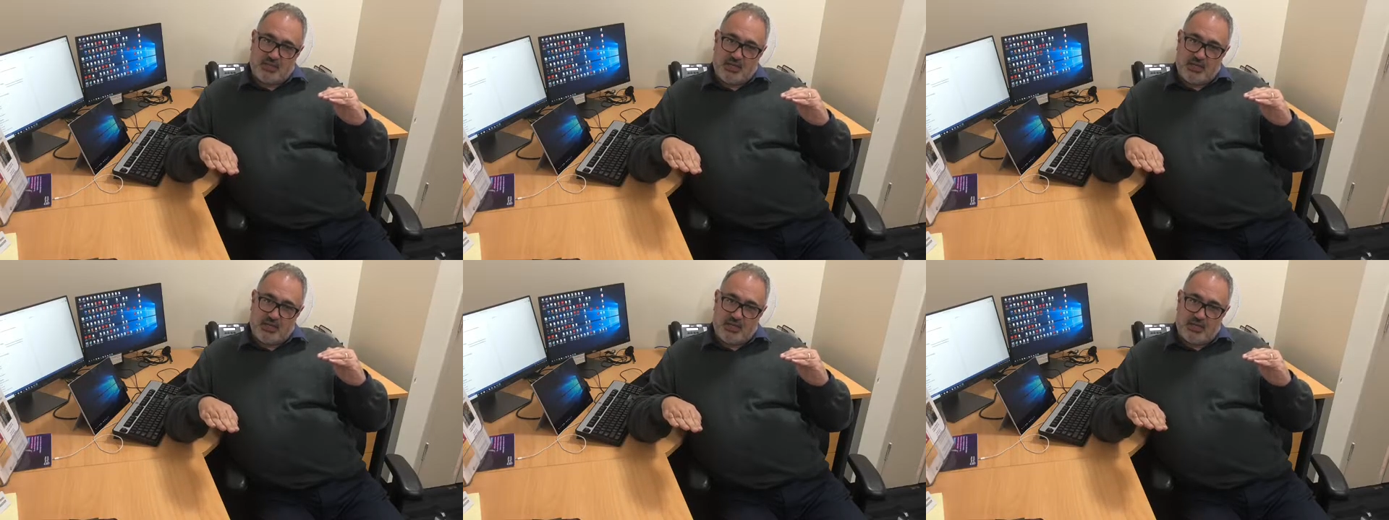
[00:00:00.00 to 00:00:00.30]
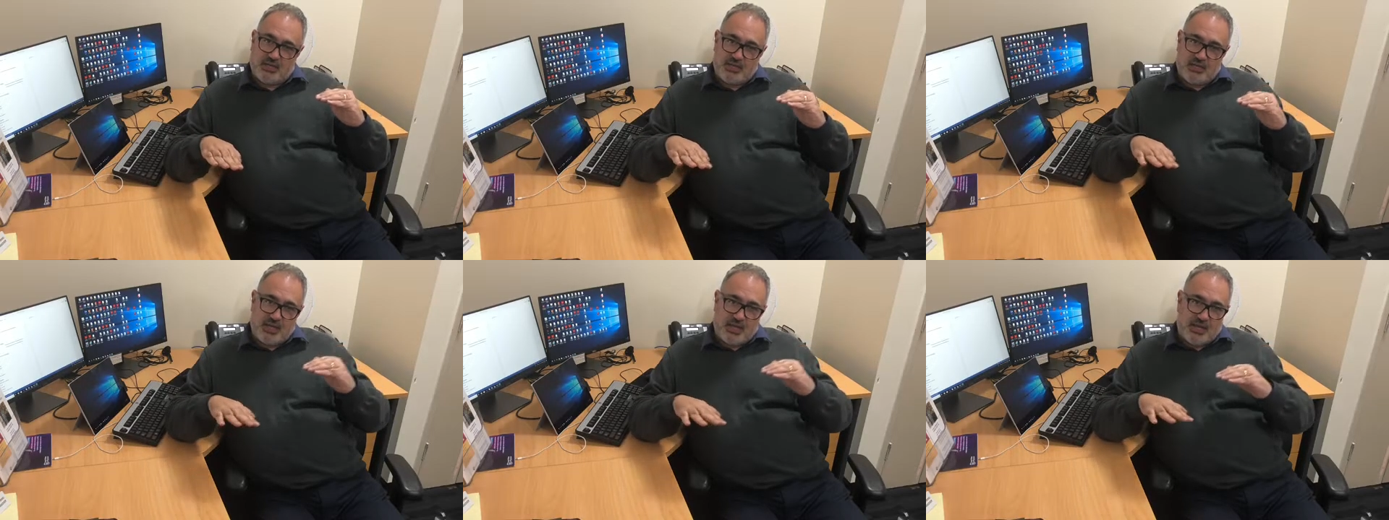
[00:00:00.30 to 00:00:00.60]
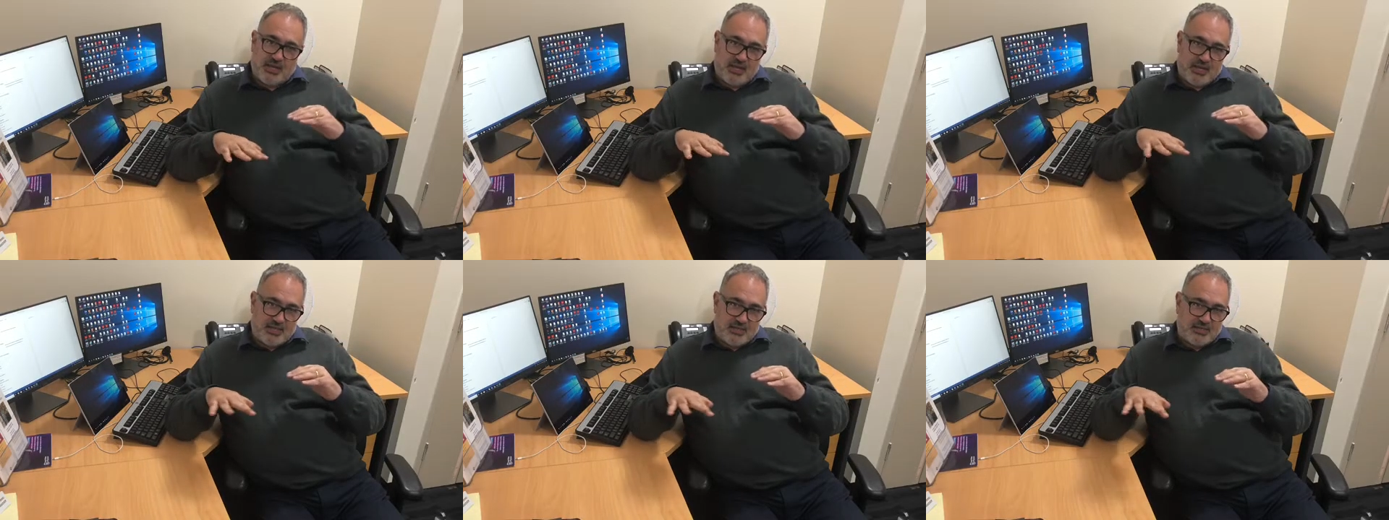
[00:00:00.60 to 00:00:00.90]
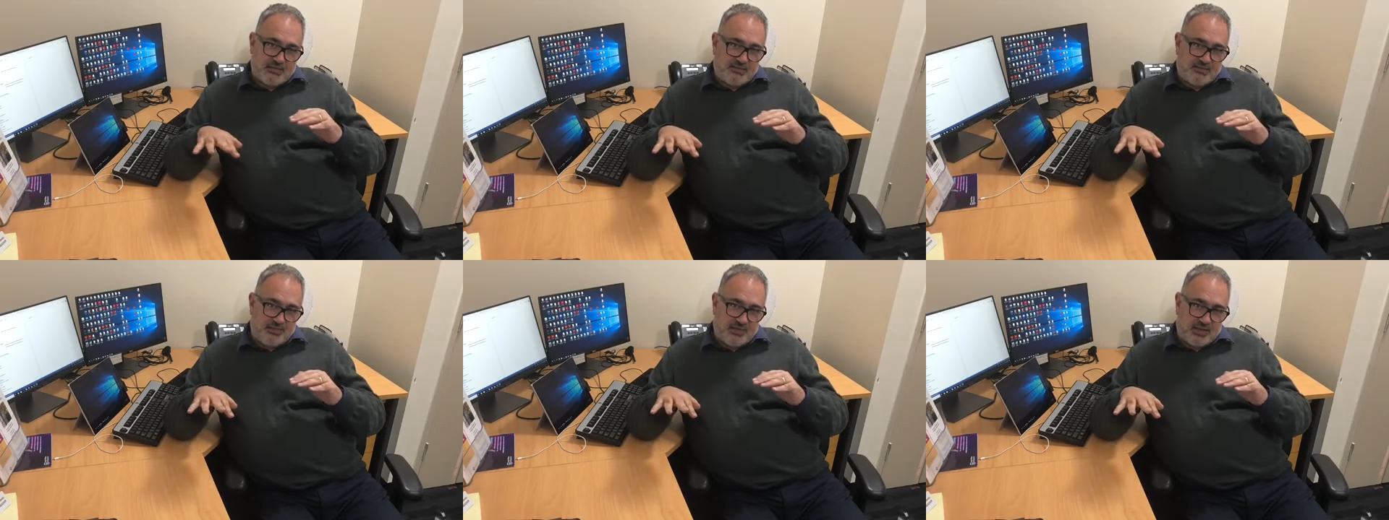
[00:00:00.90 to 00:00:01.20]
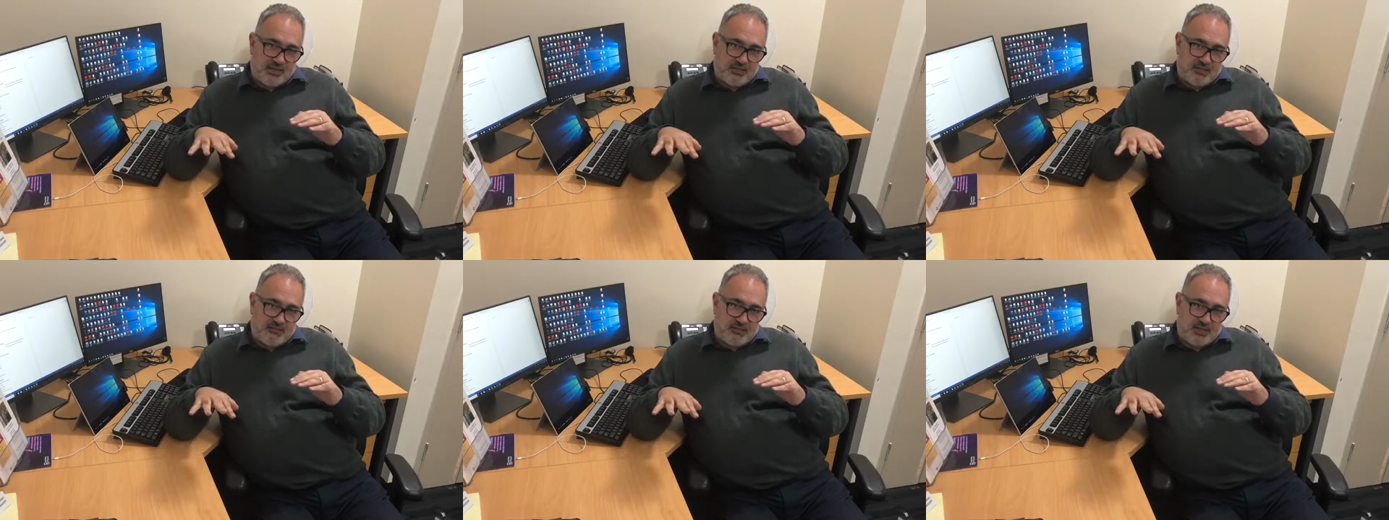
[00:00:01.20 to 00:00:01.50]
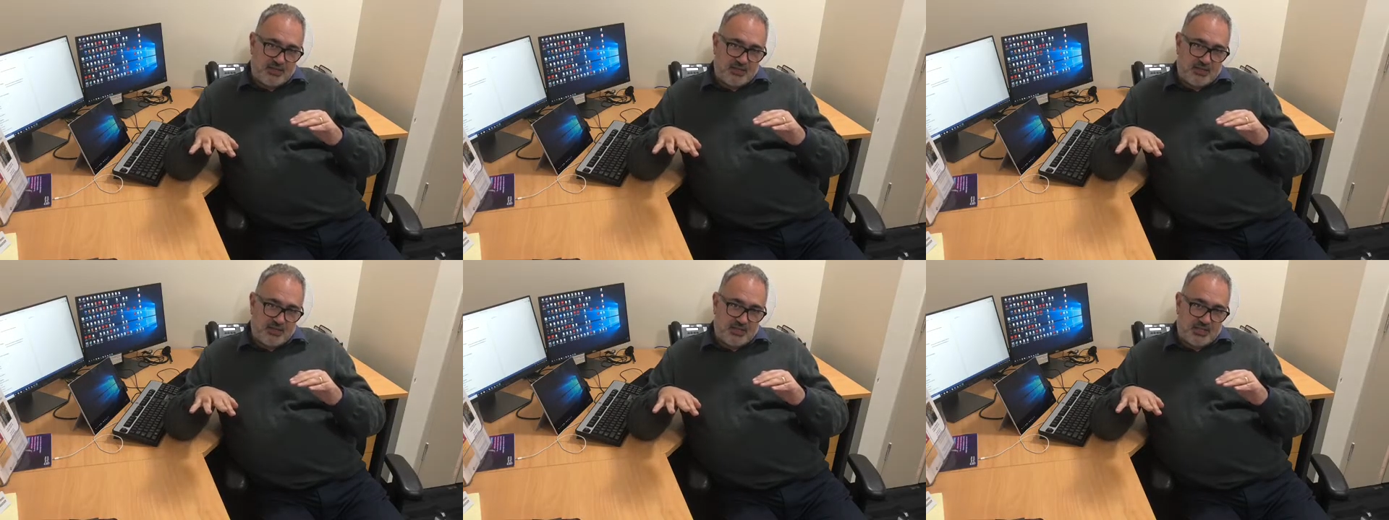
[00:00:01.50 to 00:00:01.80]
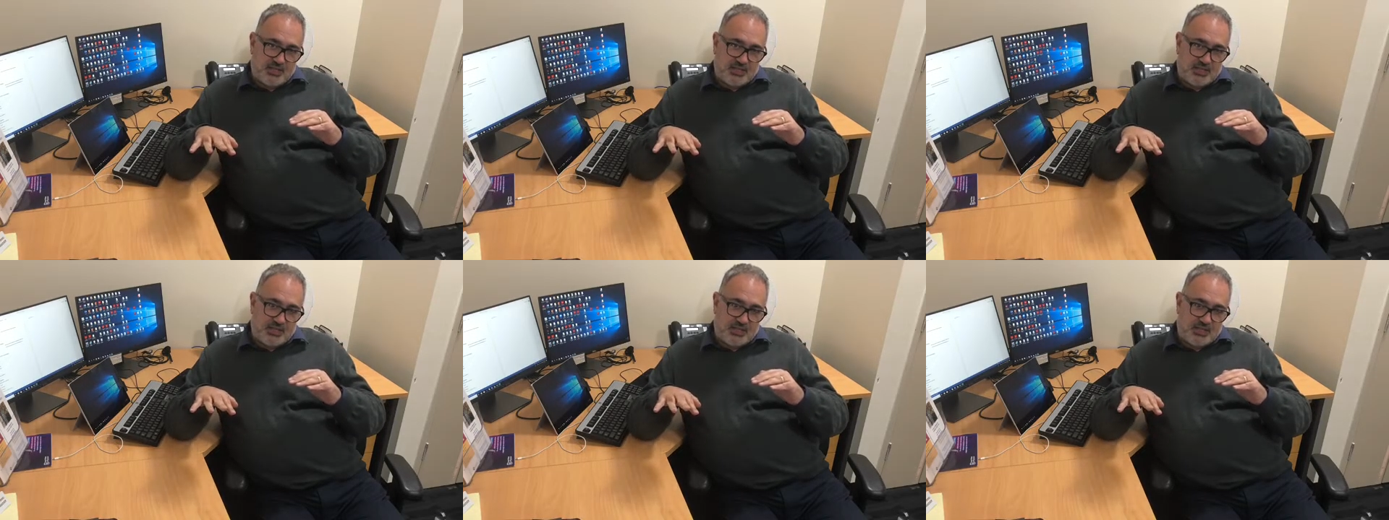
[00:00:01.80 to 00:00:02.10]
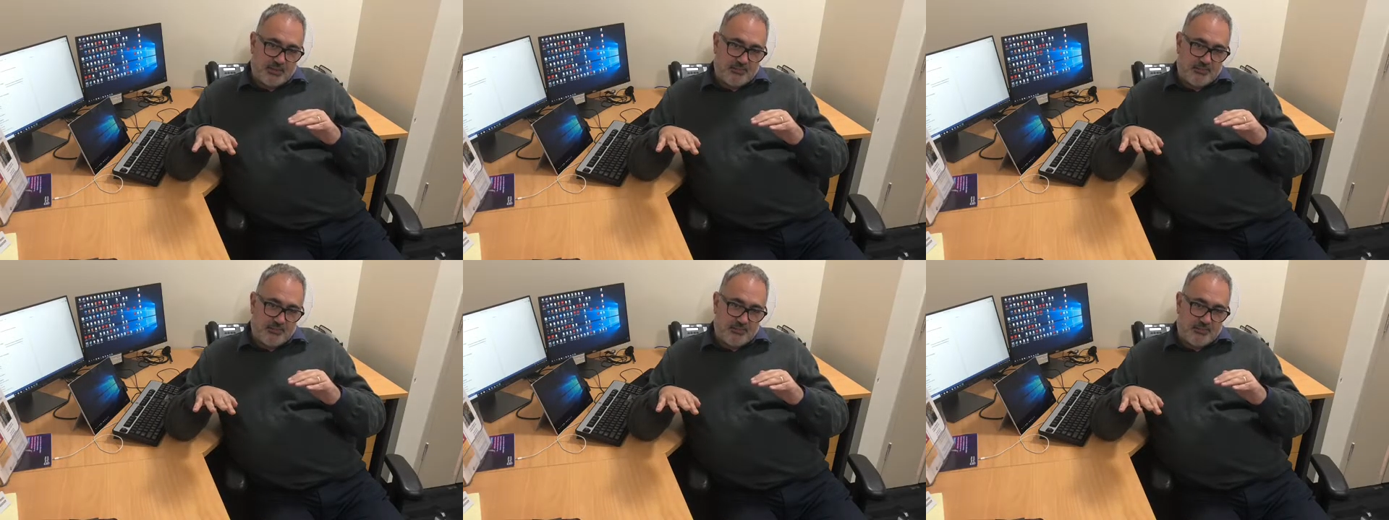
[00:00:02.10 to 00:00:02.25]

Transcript: and you get less effective analgesia.